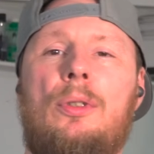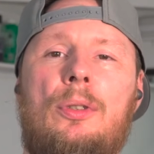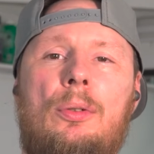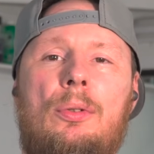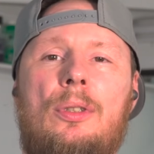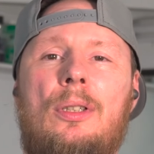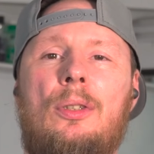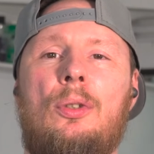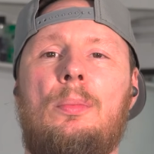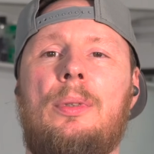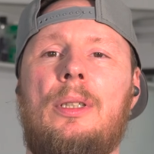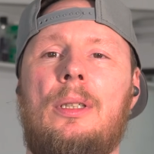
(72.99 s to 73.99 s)
so it's a
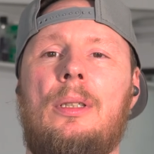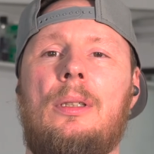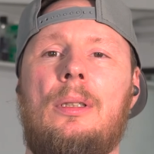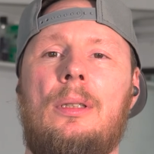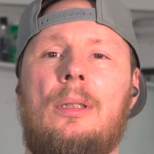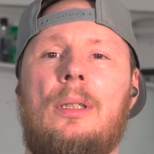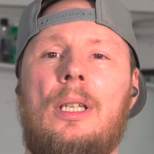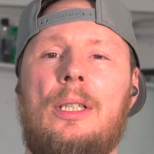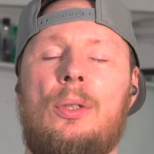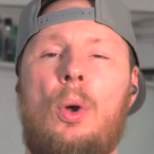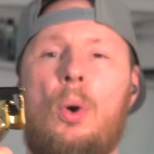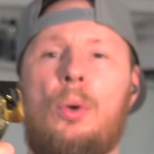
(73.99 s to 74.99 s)
little bit
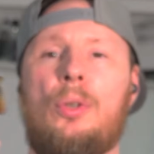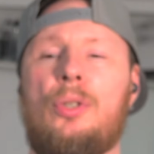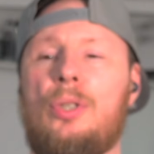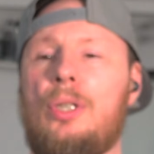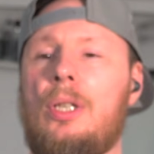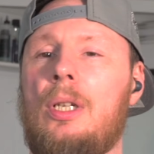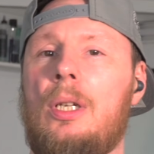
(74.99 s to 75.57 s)
less harsh